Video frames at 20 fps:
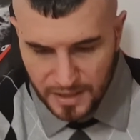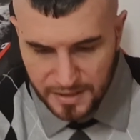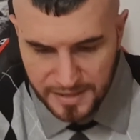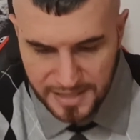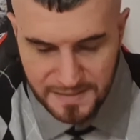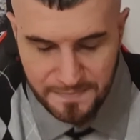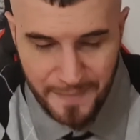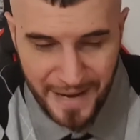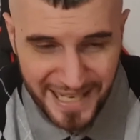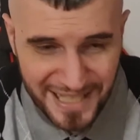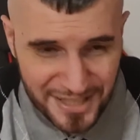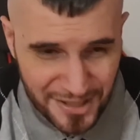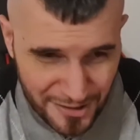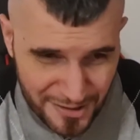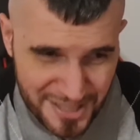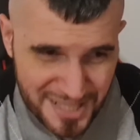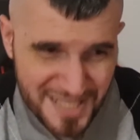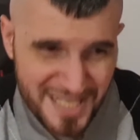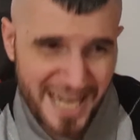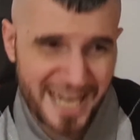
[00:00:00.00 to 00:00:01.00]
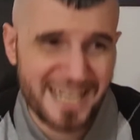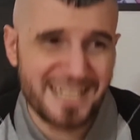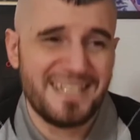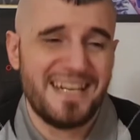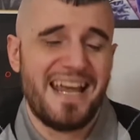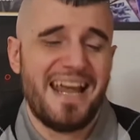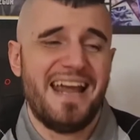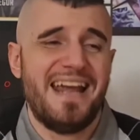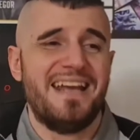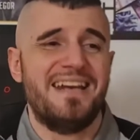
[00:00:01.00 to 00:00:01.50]
his mental
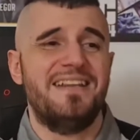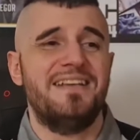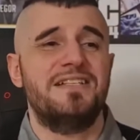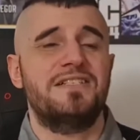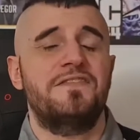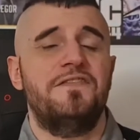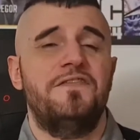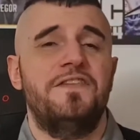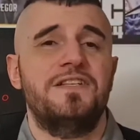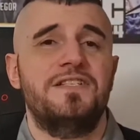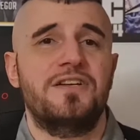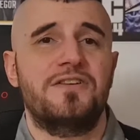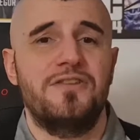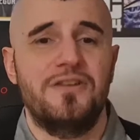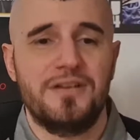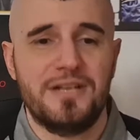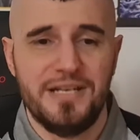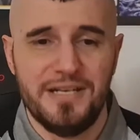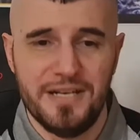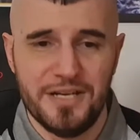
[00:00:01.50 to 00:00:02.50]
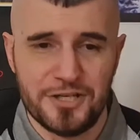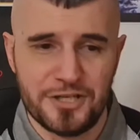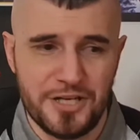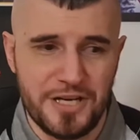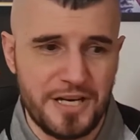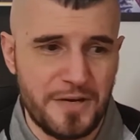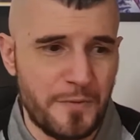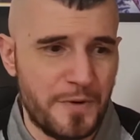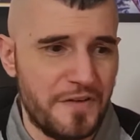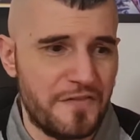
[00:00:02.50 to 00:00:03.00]
state and his physical
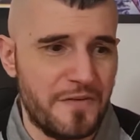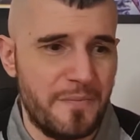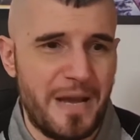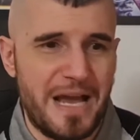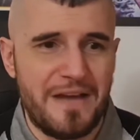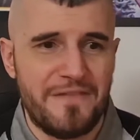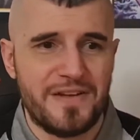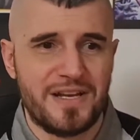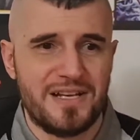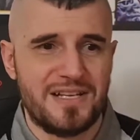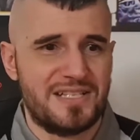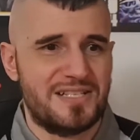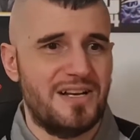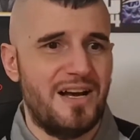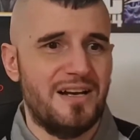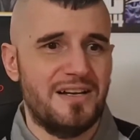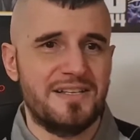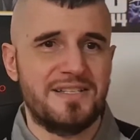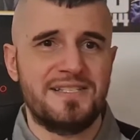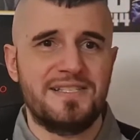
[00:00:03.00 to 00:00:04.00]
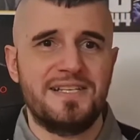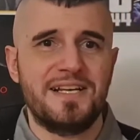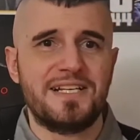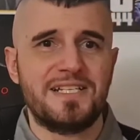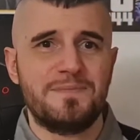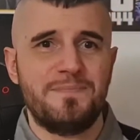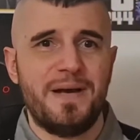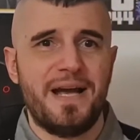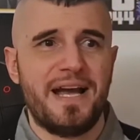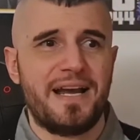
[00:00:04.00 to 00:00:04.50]
condition. He went from having a solid
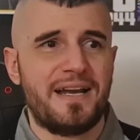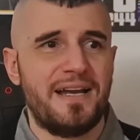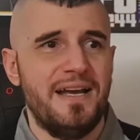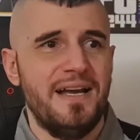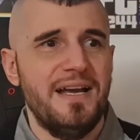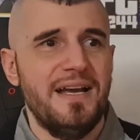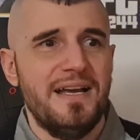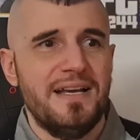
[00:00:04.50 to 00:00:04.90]
6-pack